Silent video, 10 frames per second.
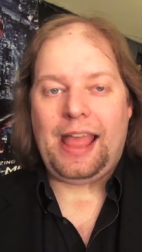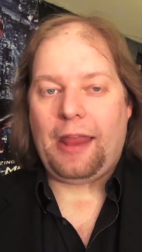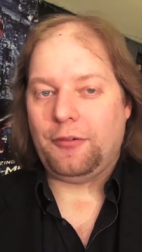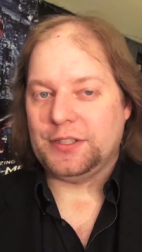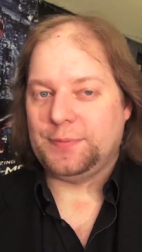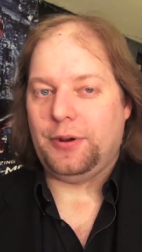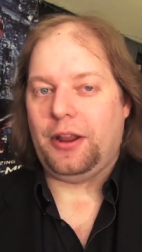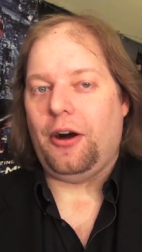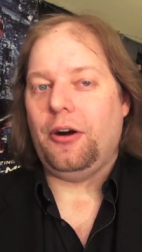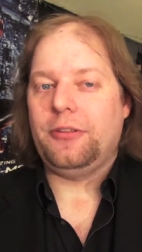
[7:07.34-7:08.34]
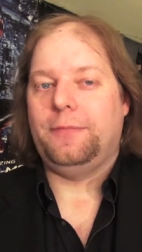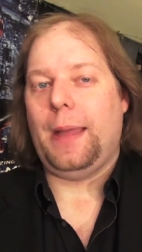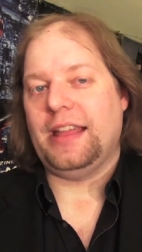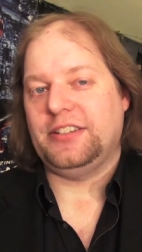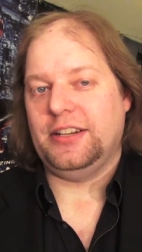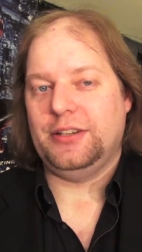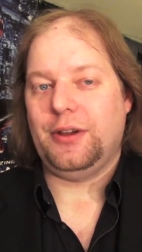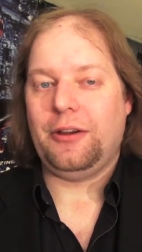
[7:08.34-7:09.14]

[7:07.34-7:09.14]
Everyone's putting all their passion into it.